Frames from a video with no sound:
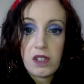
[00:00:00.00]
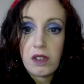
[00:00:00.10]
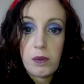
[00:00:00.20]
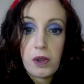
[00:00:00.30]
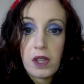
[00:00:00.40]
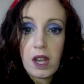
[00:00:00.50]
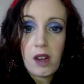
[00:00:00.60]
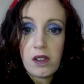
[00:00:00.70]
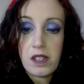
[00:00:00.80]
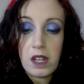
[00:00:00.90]
So you won't get a
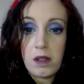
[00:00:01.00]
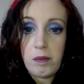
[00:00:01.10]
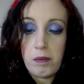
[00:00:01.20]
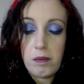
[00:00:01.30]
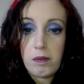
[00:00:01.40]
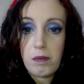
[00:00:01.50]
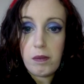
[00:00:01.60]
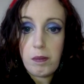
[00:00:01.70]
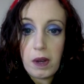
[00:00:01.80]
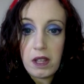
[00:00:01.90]
lot of time
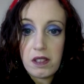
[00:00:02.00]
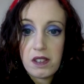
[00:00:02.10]
by the